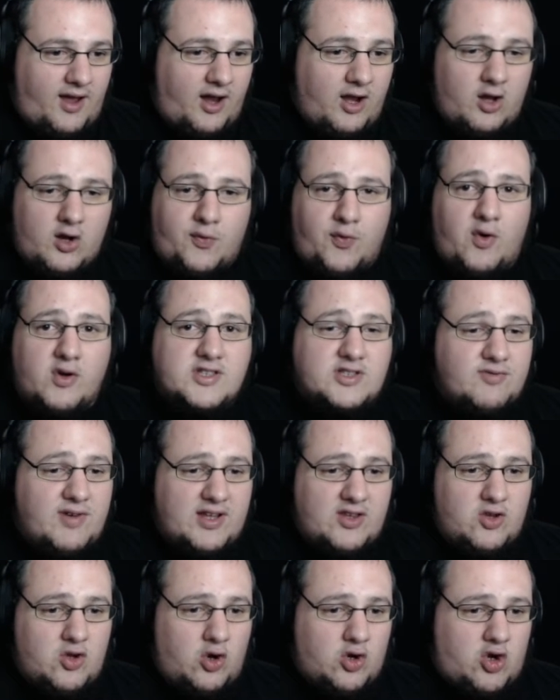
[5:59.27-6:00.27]
I look forward to
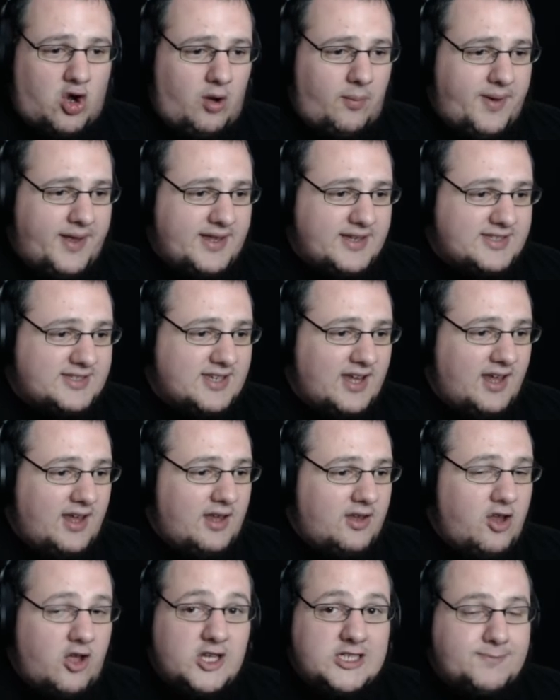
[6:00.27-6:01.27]
reading your comments.
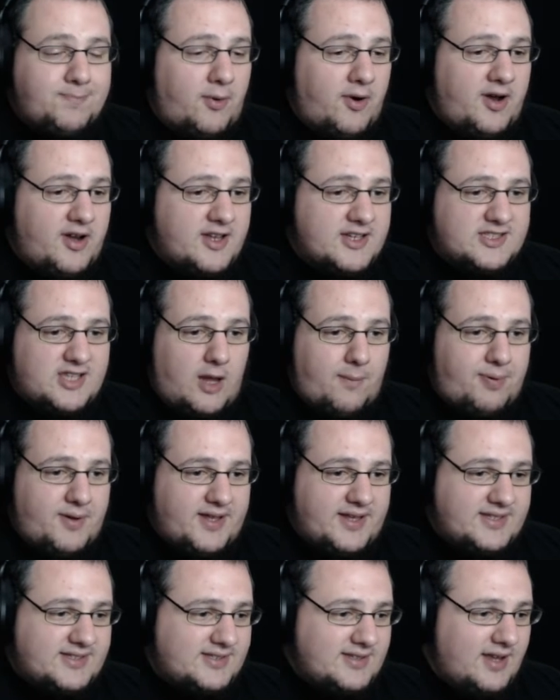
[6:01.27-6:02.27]
No spoilers though,
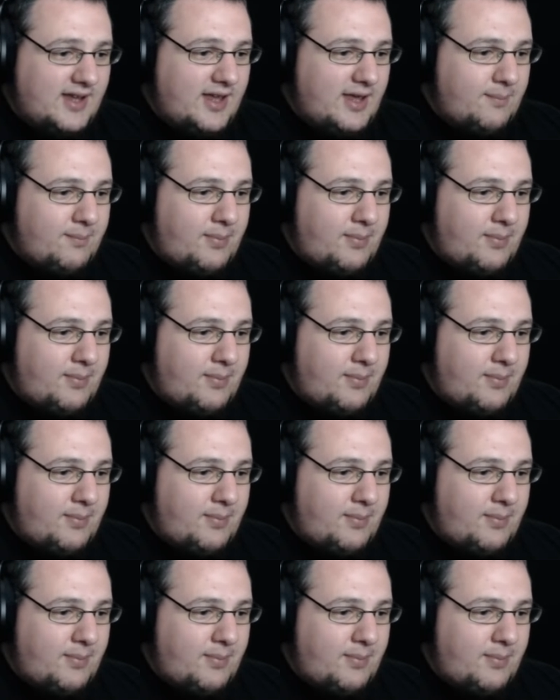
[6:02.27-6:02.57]
please.